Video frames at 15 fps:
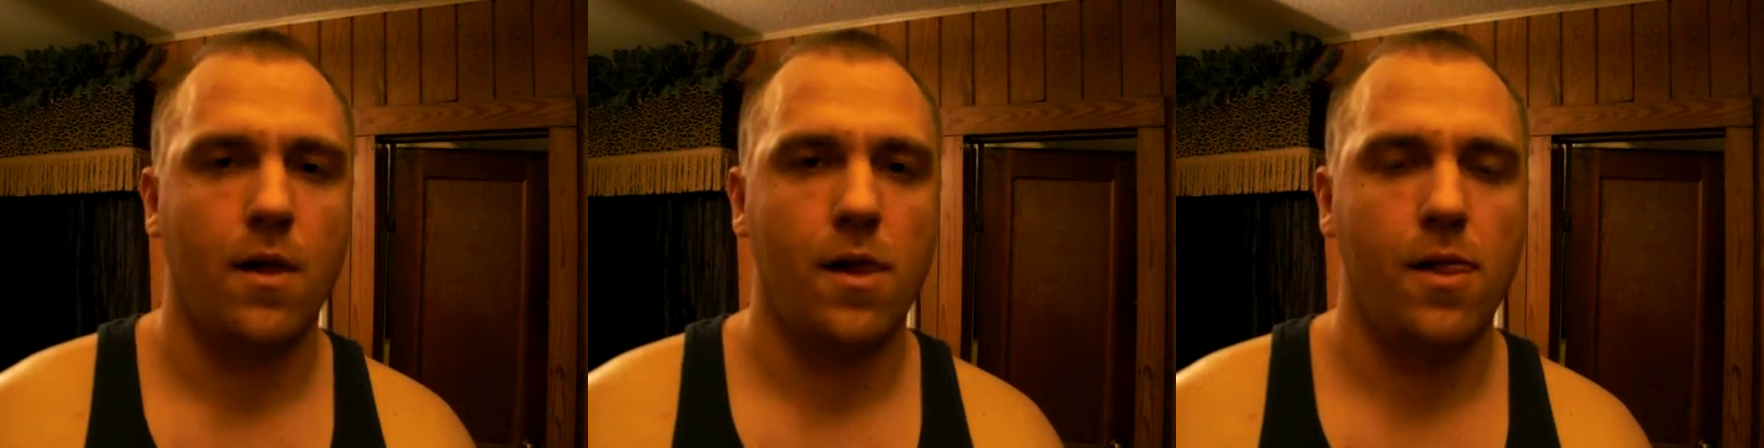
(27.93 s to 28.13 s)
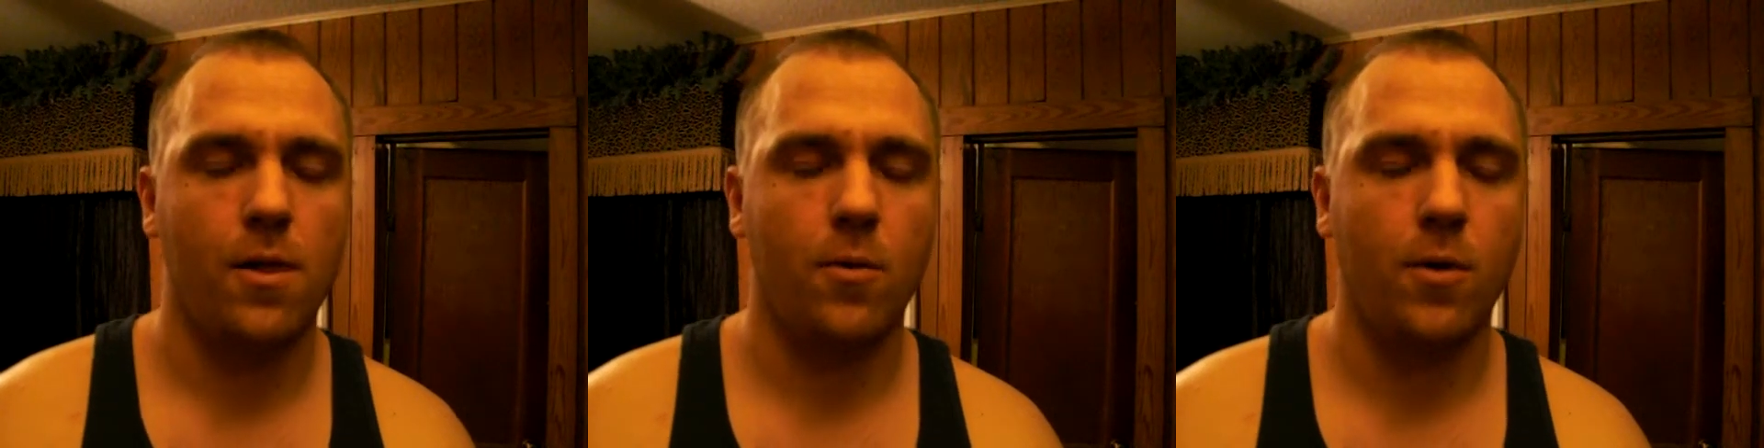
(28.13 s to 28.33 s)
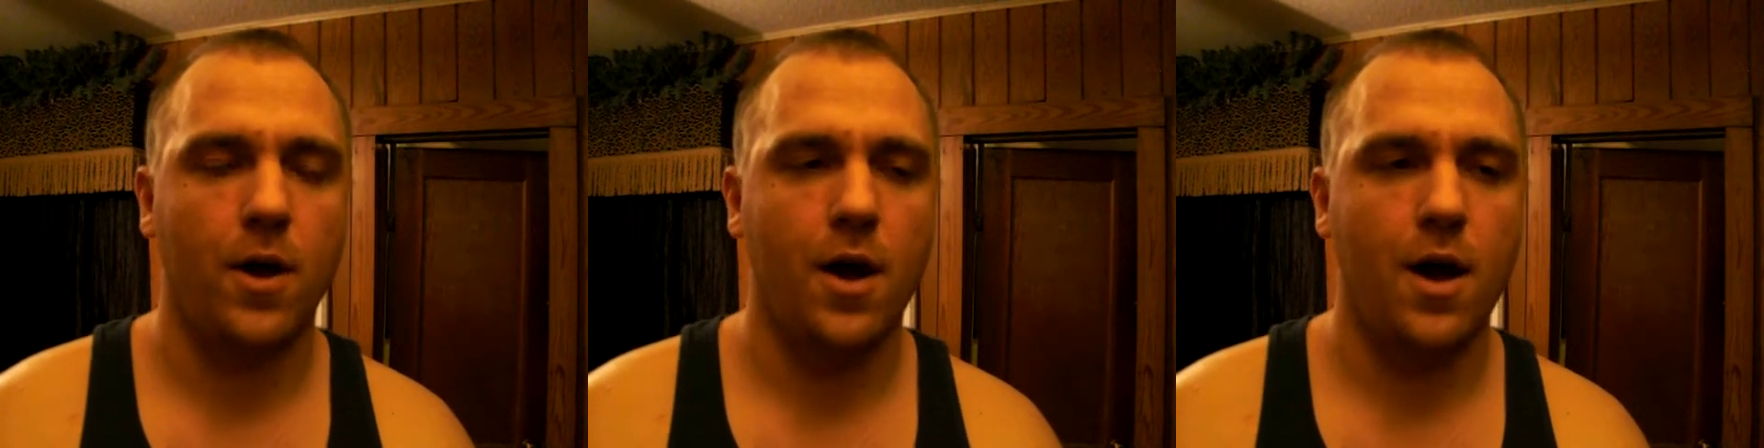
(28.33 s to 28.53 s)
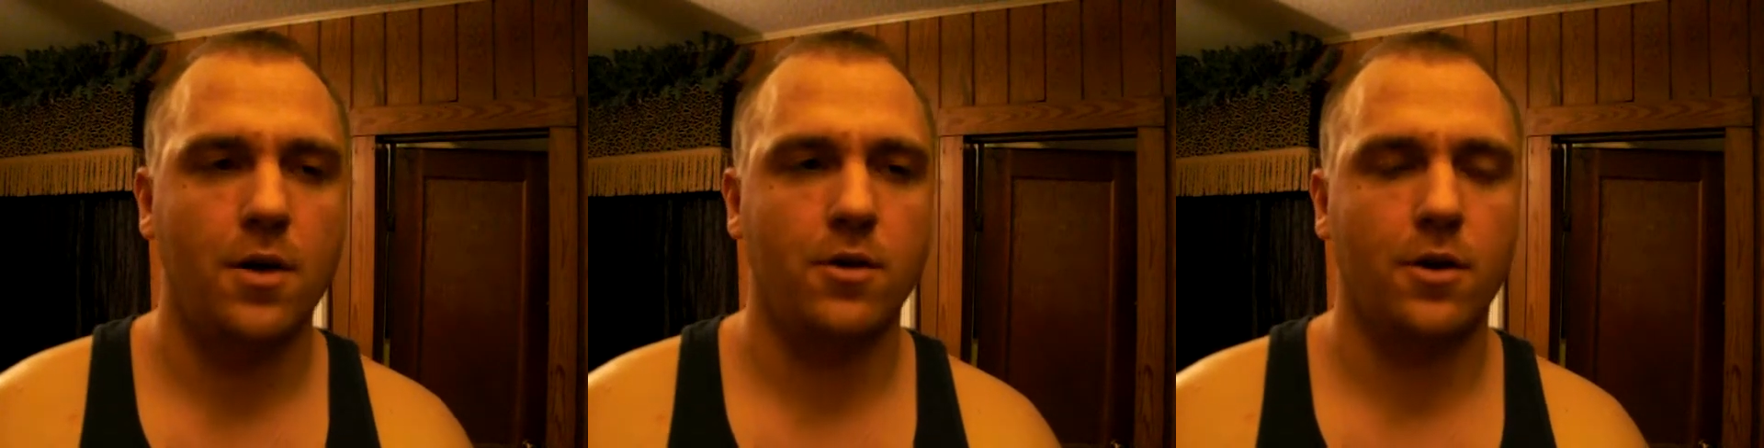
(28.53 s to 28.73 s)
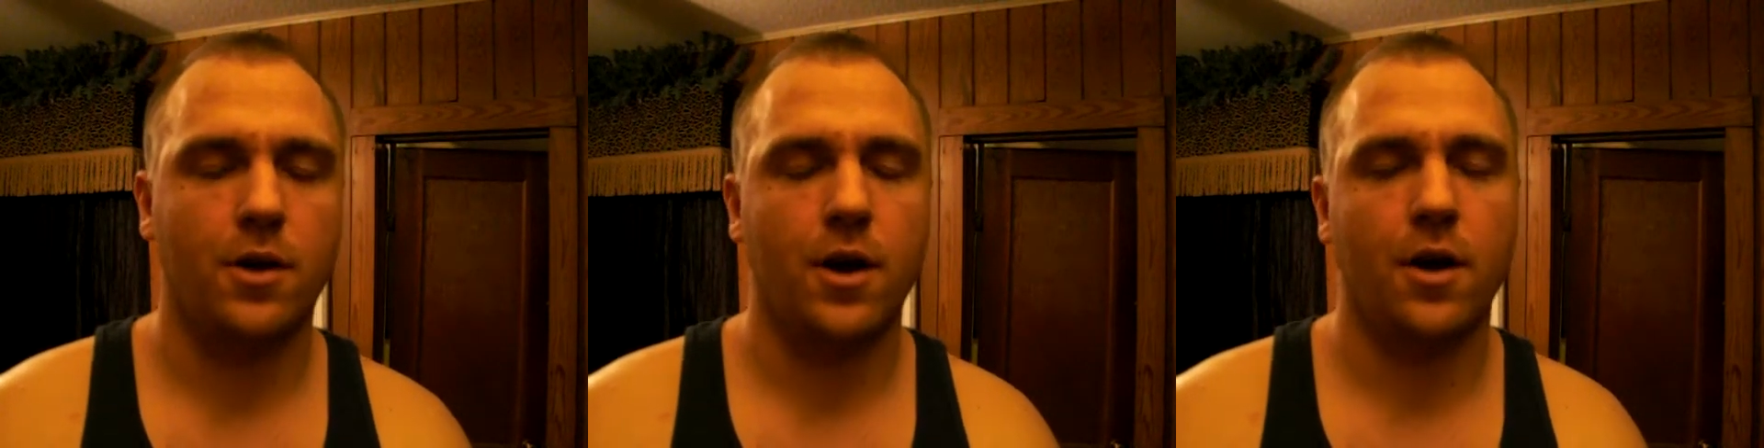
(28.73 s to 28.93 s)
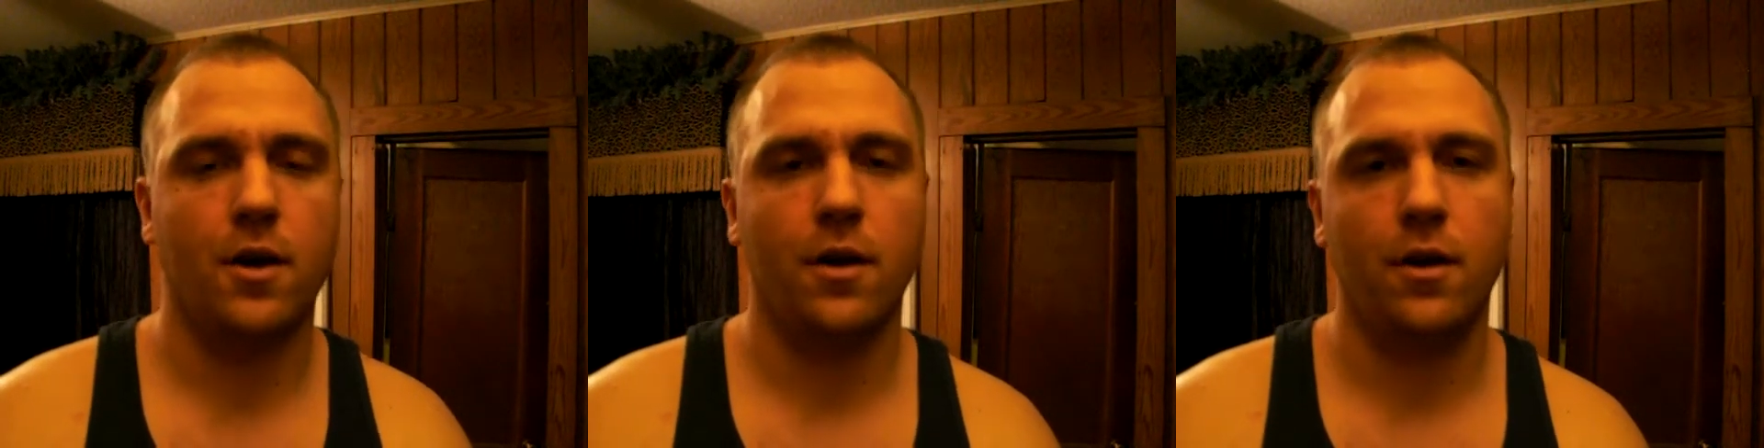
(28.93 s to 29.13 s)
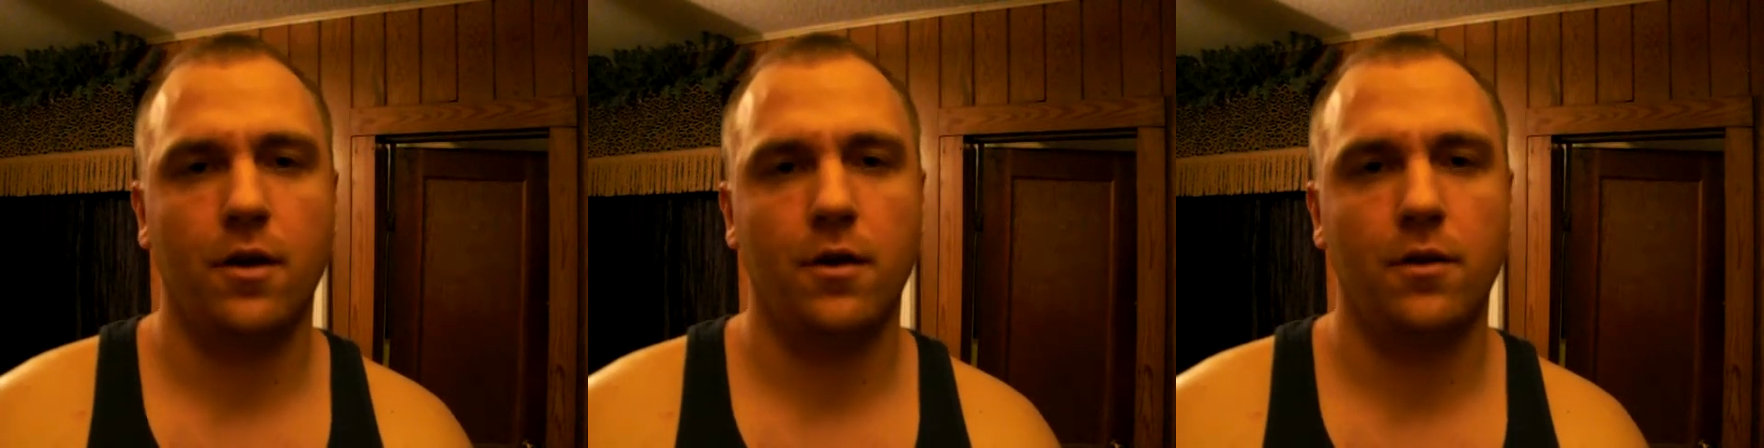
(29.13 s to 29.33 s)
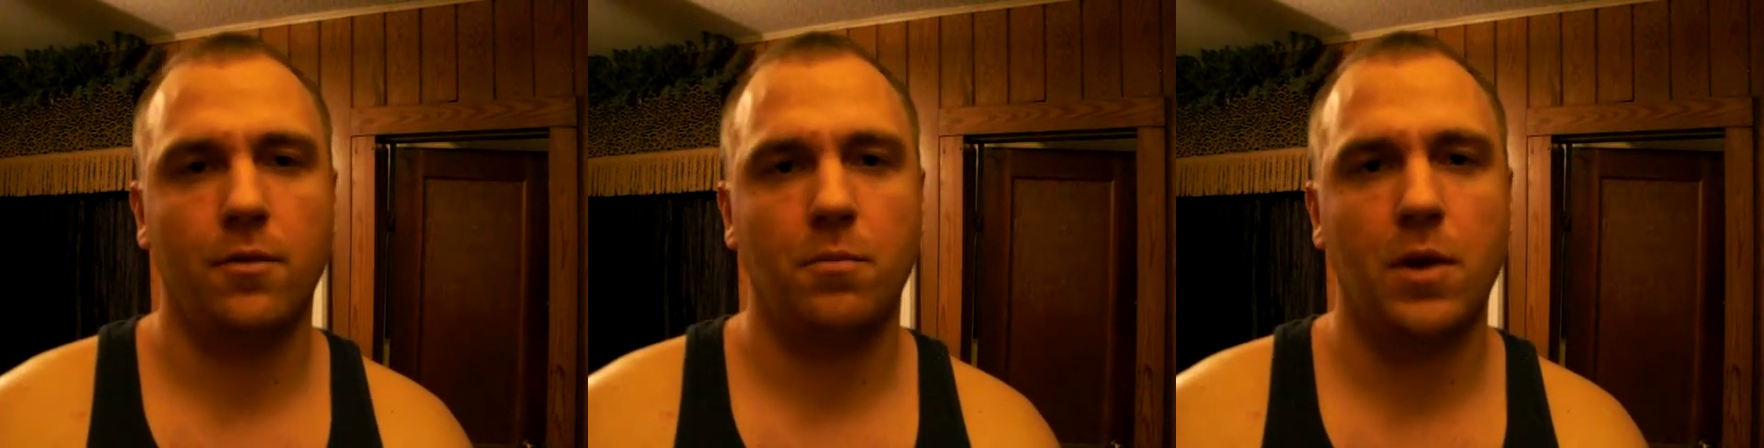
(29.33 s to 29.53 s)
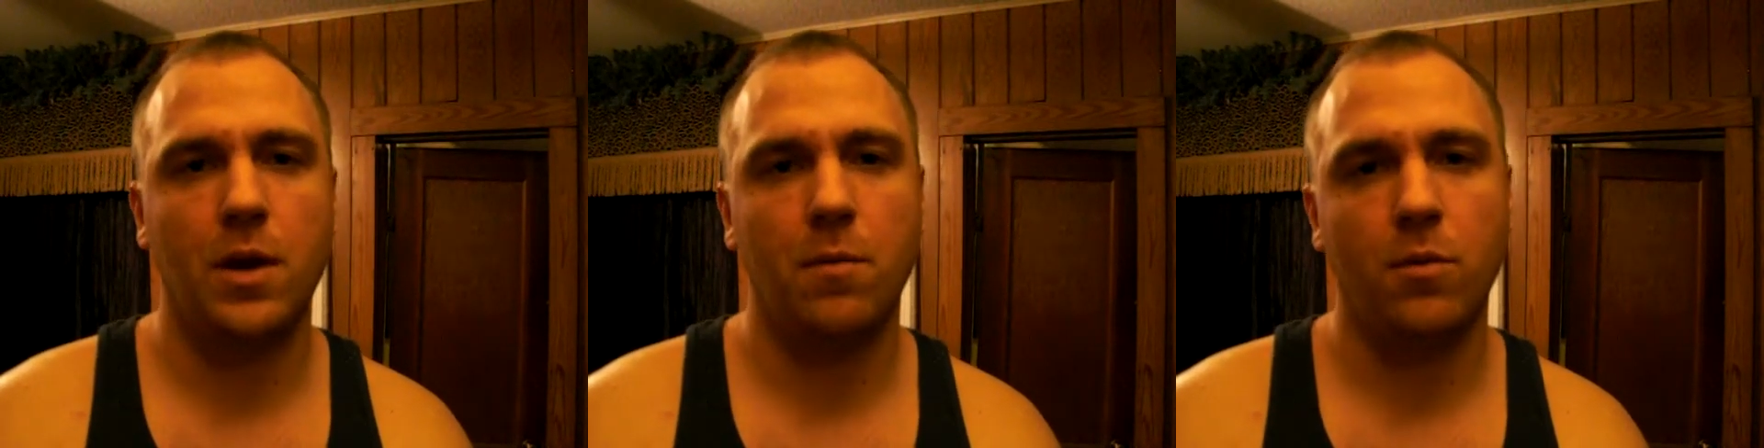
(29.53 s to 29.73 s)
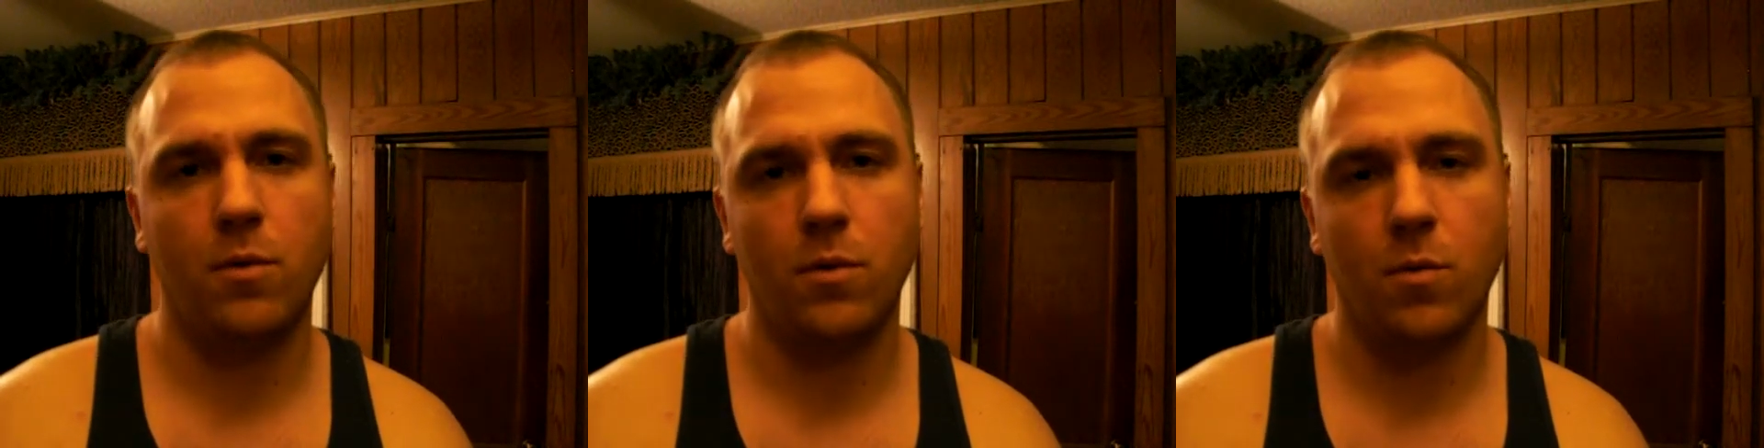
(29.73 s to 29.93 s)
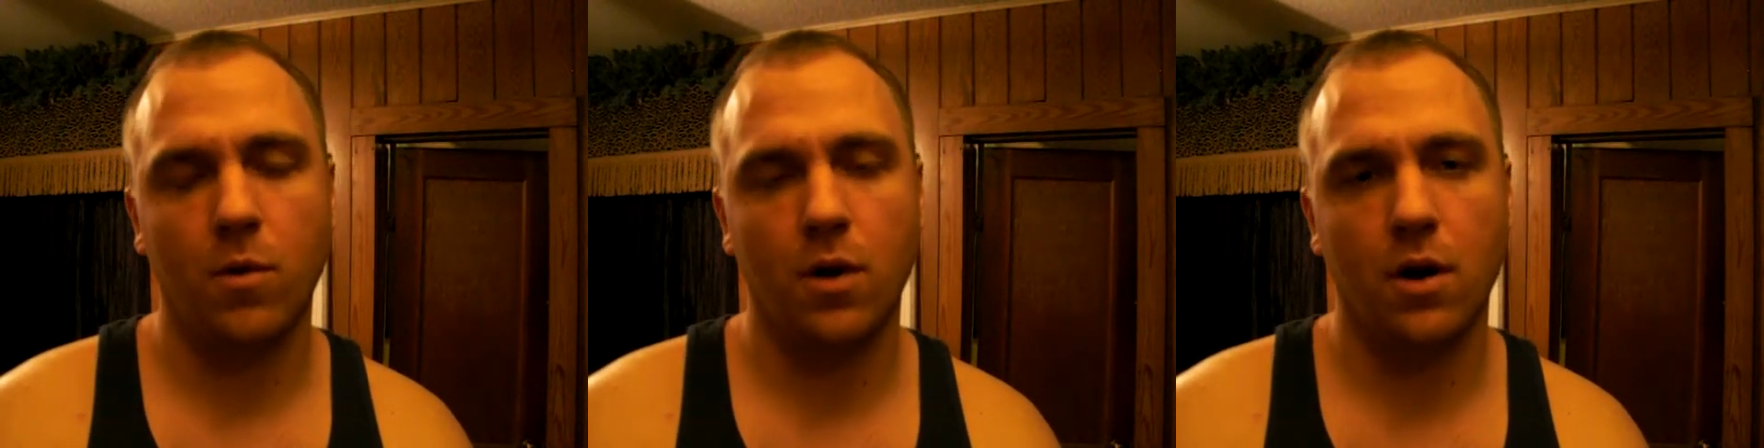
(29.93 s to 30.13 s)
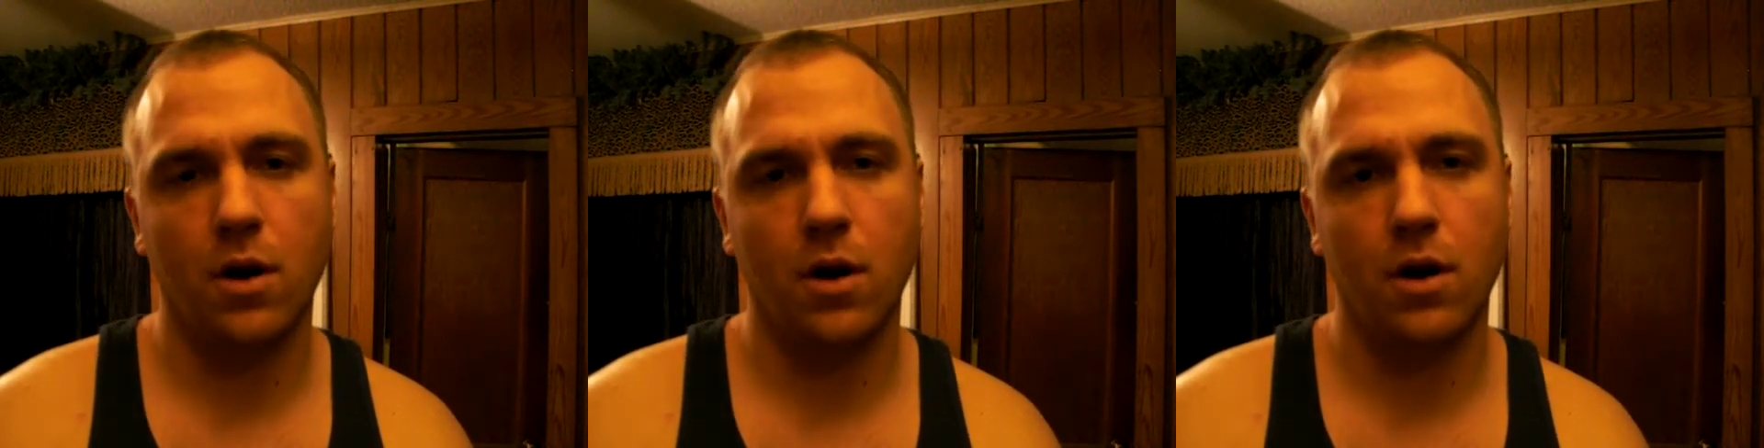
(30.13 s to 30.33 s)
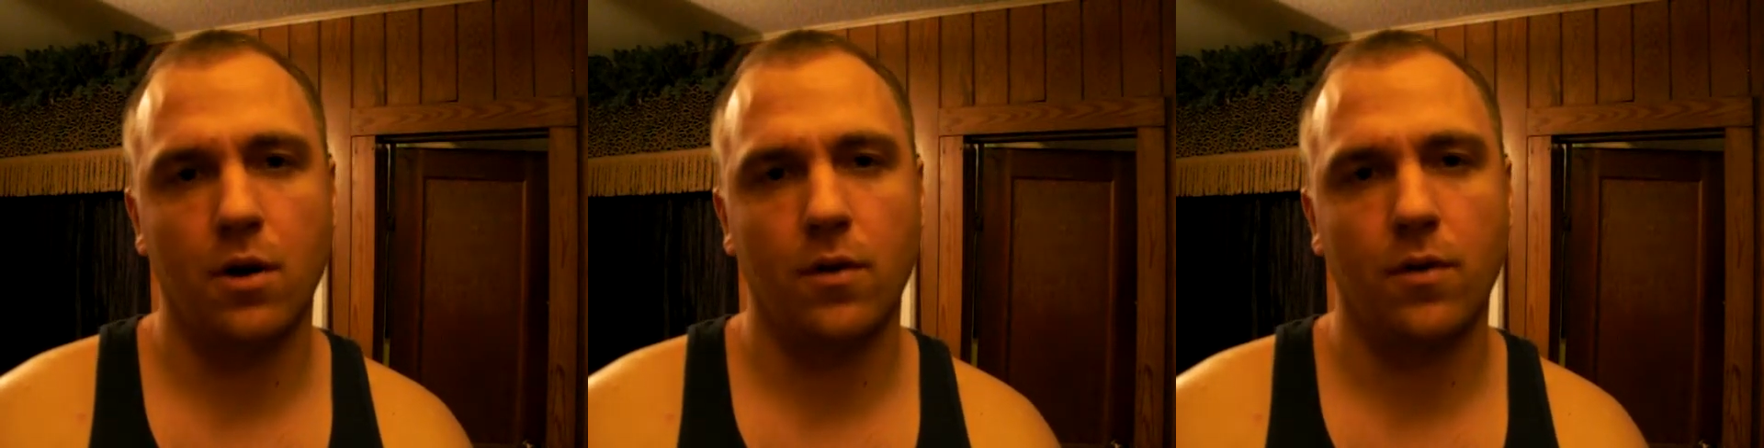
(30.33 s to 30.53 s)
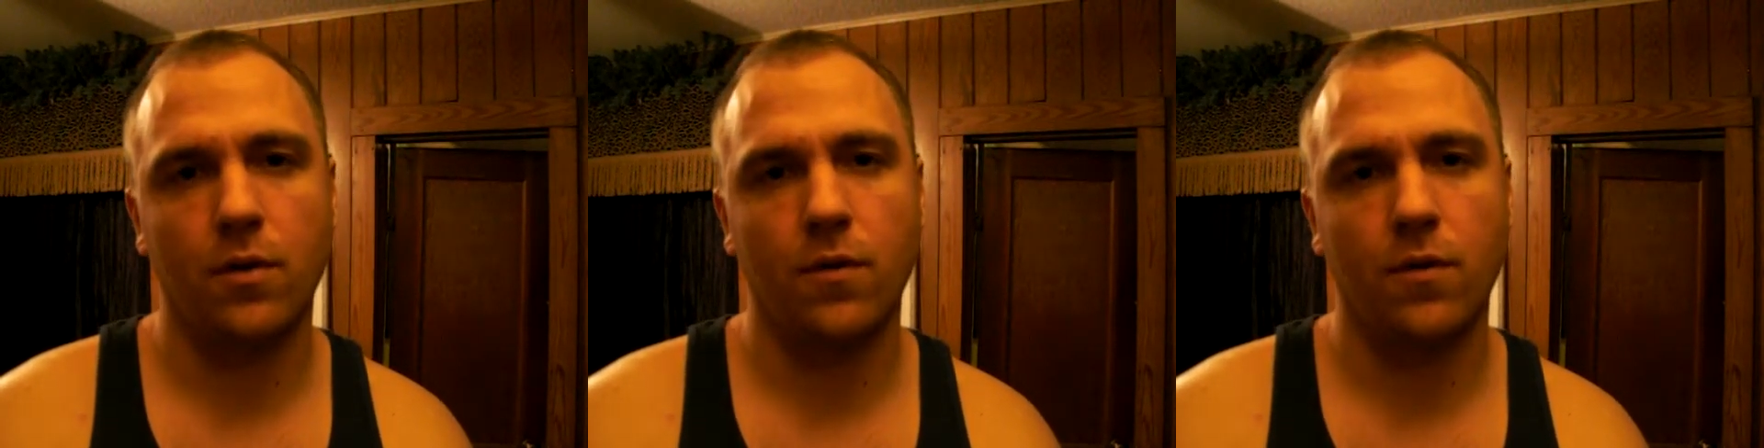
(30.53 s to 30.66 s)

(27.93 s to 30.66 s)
The way I look at it is people were